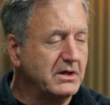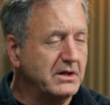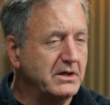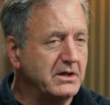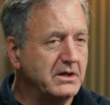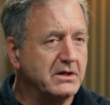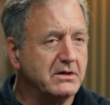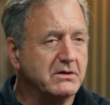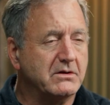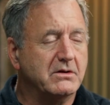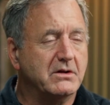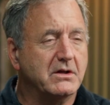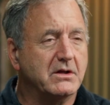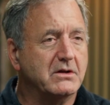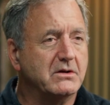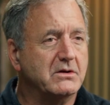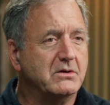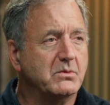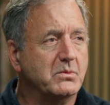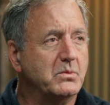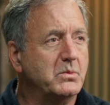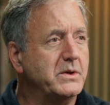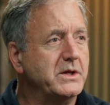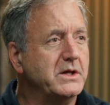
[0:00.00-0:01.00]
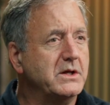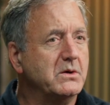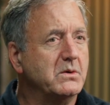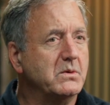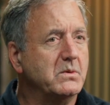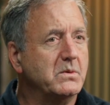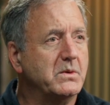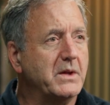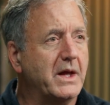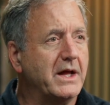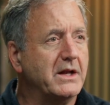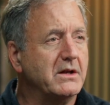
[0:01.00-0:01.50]

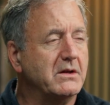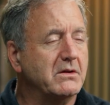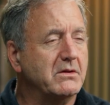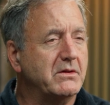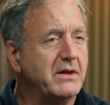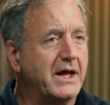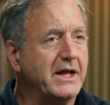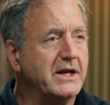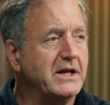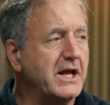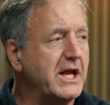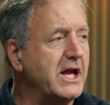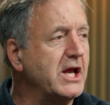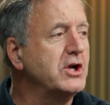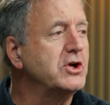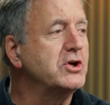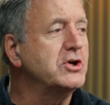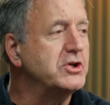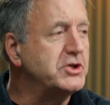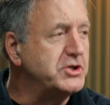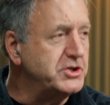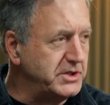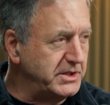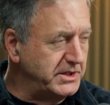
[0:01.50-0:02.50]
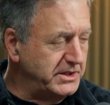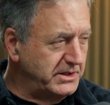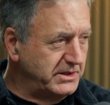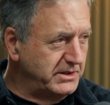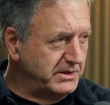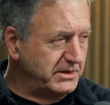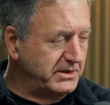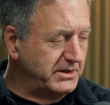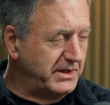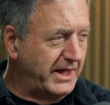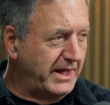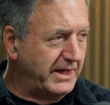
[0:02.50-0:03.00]
that energy
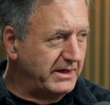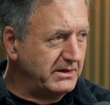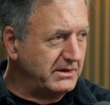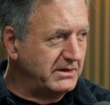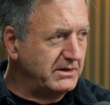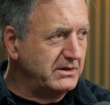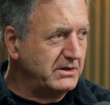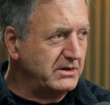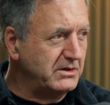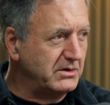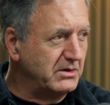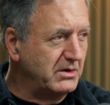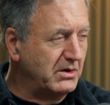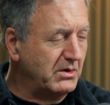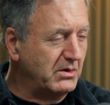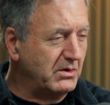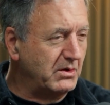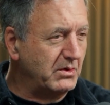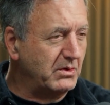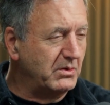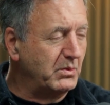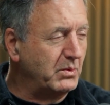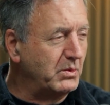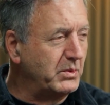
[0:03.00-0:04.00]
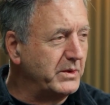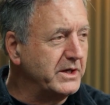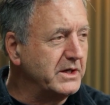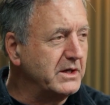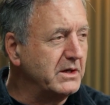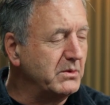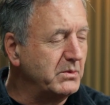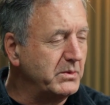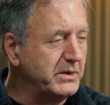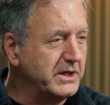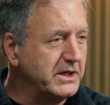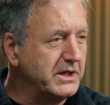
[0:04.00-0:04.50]
that
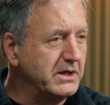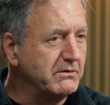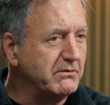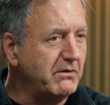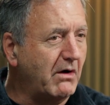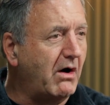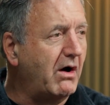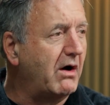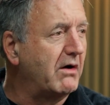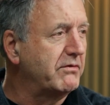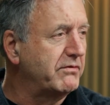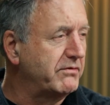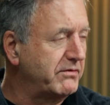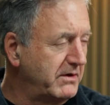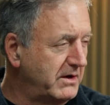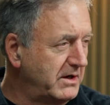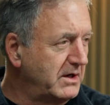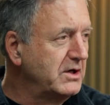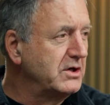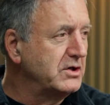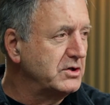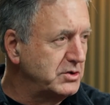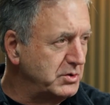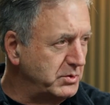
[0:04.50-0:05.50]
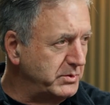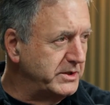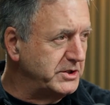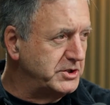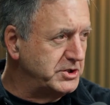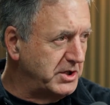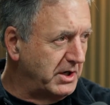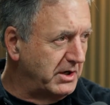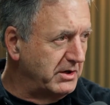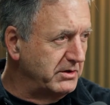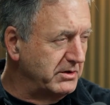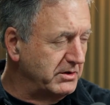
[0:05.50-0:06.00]
we give off to
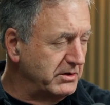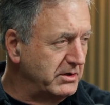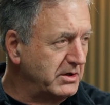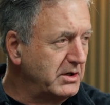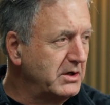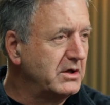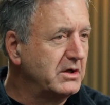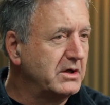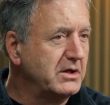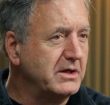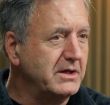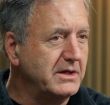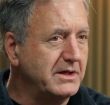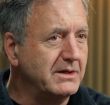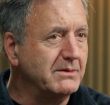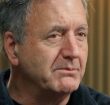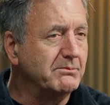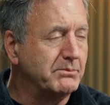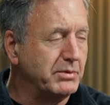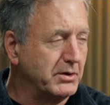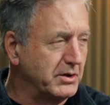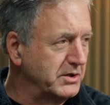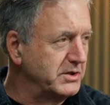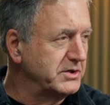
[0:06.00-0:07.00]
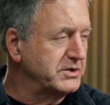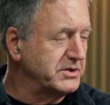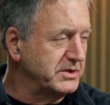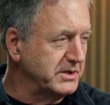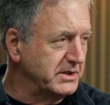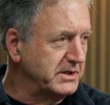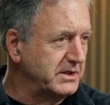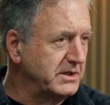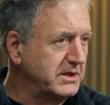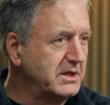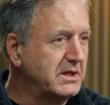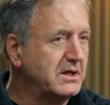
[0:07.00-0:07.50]
each other in
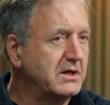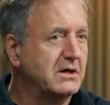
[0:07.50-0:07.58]
person